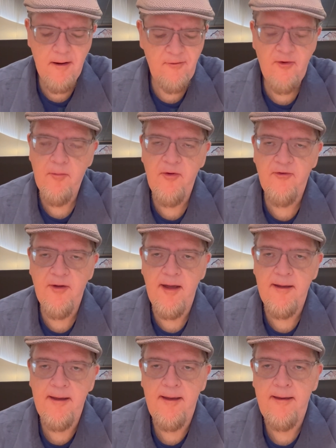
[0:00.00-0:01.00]
It's almost like
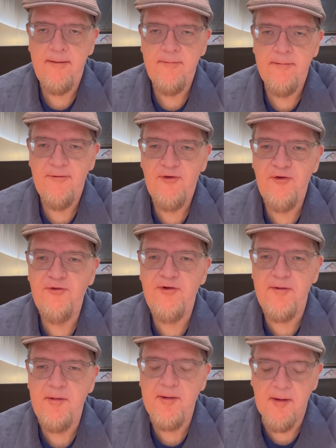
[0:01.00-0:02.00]
a
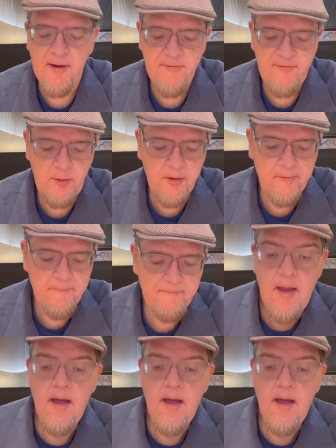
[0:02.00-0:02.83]
sushi meatball, will.